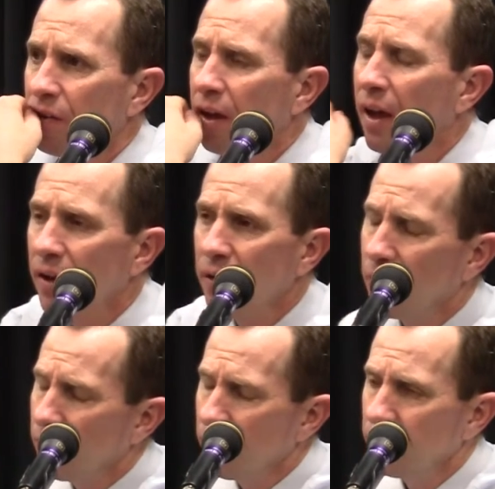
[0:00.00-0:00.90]
Yeah,
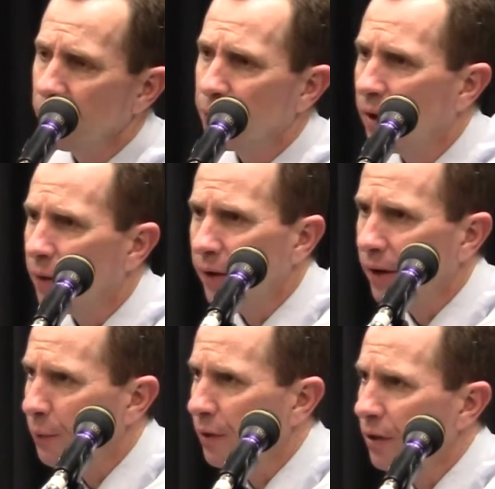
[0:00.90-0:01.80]
no, you're right,
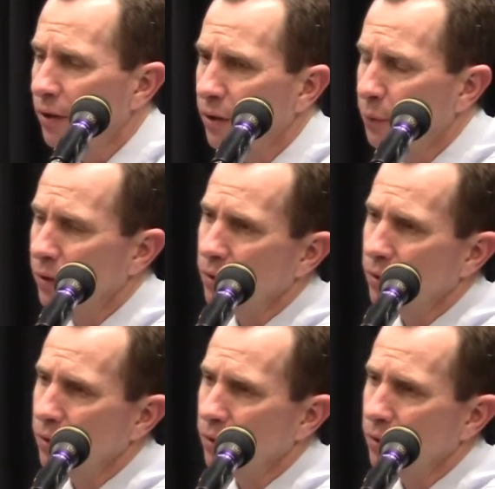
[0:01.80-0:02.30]
Randy. We did.